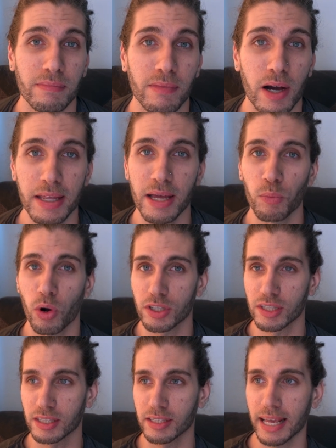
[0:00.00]
I then
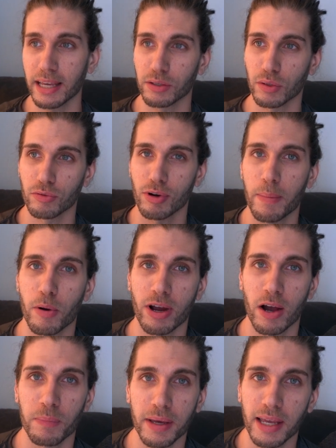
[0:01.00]
watch the snake sort of wrap
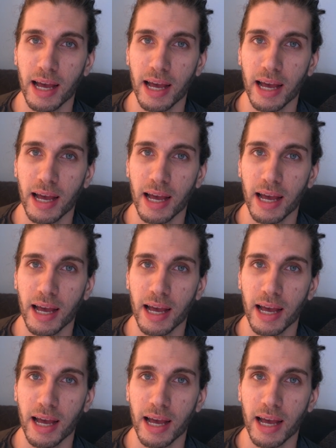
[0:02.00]
around me,